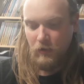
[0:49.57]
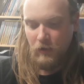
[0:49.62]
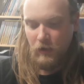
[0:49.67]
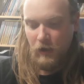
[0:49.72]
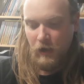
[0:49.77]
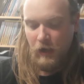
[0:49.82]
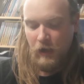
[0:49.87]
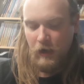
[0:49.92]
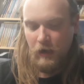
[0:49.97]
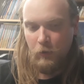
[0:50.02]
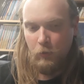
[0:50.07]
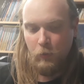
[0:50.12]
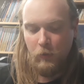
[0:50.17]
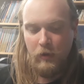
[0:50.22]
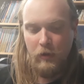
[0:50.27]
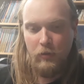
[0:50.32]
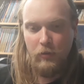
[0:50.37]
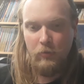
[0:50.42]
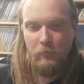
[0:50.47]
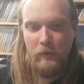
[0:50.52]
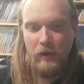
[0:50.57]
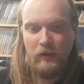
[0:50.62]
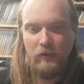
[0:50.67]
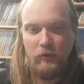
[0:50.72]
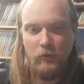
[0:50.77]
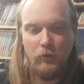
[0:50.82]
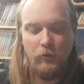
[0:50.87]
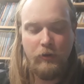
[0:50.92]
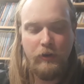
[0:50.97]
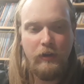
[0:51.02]

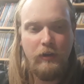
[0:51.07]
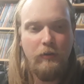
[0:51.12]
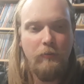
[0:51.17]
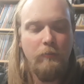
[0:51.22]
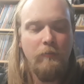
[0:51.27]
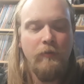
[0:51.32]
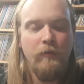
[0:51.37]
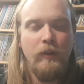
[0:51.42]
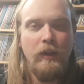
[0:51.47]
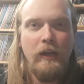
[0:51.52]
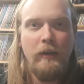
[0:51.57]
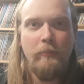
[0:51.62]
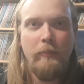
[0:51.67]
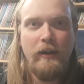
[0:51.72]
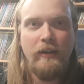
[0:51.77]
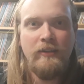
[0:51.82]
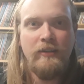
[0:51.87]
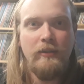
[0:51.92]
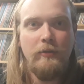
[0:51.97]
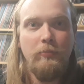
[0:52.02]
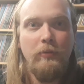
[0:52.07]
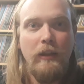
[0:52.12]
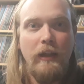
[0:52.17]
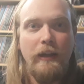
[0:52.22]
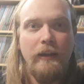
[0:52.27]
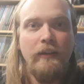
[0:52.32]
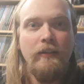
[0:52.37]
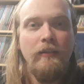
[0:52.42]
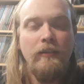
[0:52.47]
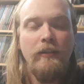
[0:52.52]
Mandalorian flying back to the
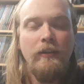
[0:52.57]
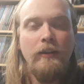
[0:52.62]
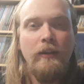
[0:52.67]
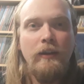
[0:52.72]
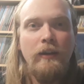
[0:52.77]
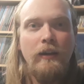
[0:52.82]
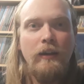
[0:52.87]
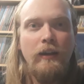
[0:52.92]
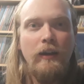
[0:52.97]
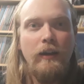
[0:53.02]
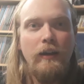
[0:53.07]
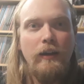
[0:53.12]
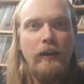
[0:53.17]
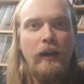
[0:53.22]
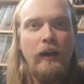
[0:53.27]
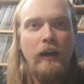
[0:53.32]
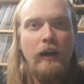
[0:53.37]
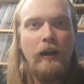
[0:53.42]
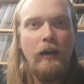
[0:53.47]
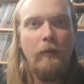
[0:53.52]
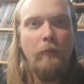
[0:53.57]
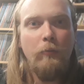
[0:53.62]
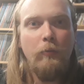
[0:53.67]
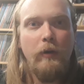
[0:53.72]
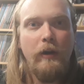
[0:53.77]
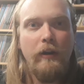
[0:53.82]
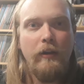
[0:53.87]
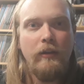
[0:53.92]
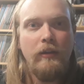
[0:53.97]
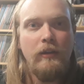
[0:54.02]
planet
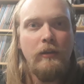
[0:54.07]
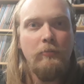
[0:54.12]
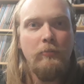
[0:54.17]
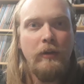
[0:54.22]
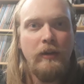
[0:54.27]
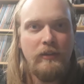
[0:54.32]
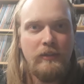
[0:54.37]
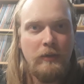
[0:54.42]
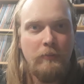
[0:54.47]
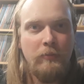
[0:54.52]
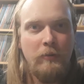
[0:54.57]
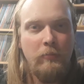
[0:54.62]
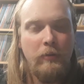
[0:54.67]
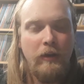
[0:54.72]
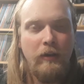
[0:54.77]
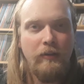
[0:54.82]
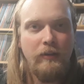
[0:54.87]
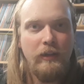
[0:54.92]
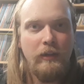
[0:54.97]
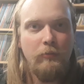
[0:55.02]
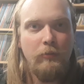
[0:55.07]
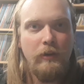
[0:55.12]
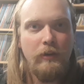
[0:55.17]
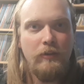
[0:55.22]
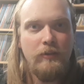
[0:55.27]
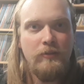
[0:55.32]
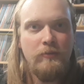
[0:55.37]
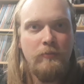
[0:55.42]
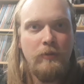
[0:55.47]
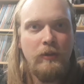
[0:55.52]
where he picked up the bounty and where
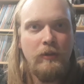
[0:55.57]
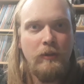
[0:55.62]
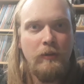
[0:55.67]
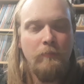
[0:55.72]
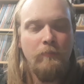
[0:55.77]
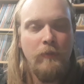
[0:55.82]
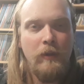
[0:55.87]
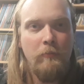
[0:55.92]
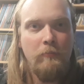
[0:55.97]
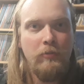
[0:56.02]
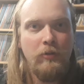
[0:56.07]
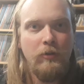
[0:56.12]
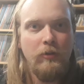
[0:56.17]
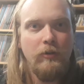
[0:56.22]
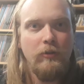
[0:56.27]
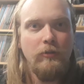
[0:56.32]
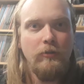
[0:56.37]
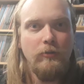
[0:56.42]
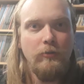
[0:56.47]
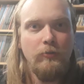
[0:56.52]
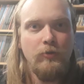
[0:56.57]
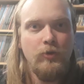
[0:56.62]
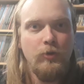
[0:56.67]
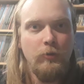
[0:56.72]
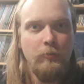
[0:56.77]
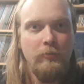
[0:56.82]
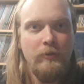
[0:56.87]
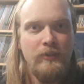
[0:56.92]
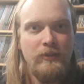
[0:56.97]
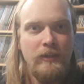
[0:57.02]
the Imperial
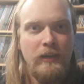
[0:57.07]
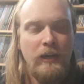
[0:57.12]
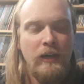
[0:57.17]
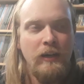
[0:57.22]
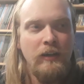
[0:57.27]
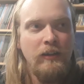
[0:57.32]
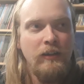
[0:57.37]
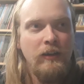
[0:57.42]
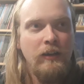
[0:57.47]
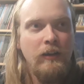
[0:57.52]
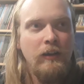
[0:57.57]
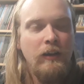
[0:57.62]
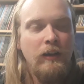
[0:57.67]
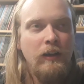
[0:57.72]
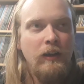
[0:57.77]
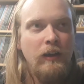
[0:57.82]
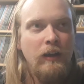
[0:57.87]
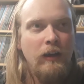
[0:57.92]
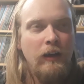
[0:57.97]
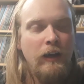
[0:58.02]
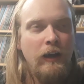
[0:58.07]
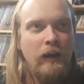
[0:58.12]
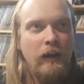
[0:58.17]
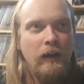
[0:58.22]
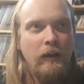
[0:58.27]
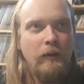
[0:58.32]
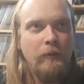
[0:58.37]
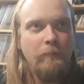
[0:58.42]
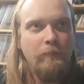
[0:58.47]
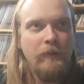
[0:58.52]
troopers are.
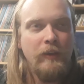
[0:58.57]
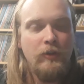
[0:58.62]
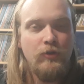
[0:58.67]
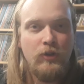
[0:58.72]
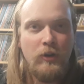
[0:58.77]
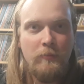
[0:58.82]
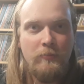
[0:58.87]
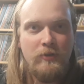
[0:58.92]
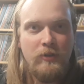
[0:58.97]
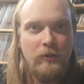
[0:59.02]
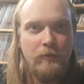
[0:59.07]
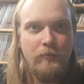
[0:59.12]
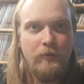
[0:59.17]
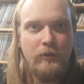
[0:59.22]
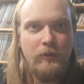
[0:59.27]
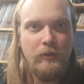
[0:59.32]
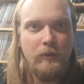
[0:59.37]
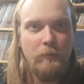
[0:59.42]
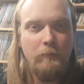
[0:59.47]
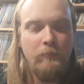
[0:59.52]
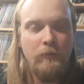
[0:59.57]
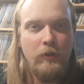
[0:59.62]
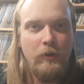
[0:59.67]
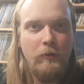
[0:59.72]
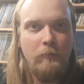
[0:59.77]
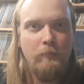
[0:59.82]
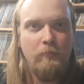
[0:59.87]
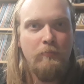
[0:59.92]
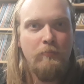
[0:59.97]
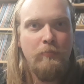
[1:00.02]
He drops off
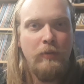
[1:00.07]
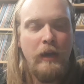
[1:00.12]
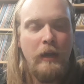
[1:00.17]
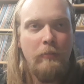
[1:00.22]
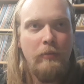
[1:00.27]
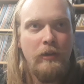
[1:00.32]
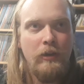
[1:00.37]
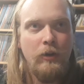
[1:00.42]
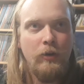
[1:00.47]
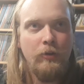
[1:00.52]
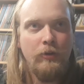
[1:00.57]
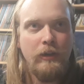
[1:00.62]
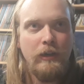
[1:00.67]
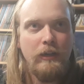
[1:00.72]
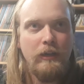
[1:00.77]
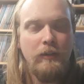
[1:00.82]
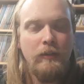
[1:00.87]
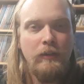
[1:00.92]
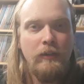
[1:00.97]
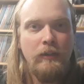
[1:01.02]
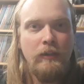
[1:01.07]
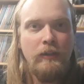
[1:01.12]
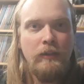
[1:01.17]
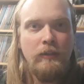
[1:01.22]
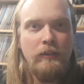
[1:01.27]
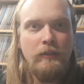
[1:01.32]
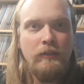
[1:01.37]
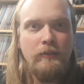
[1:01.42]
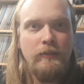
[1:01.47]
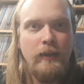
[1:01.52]
the Baby Yoda,
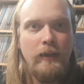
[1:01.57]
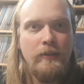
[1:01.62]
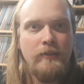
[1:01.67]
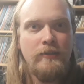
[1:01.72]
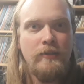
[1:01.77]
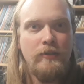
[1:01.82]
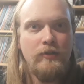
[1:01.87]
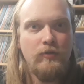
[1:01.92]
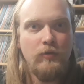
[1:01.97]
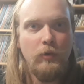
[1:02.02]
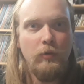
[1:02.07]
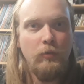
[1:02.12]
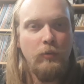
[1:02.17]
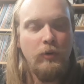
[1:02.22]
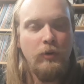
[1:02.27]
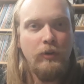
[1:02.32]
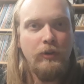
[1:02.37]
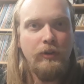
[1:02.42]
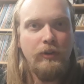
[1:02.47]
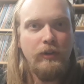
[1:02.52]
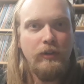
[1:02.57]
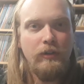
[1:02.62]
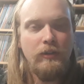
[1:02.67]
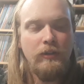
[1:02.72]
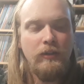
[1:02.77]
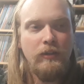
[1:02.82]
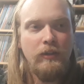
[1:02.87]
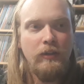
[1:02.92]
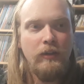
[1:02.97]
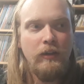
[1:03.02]
gets his reward,
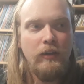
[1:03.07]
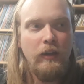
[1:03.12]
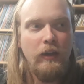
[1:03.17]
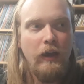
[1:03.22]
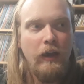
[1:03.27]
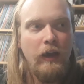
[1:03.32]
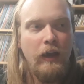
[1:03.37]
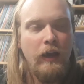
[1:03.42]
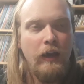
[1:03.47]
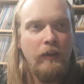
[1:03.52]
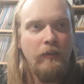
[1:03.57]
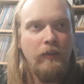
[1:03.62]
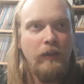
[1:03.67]
and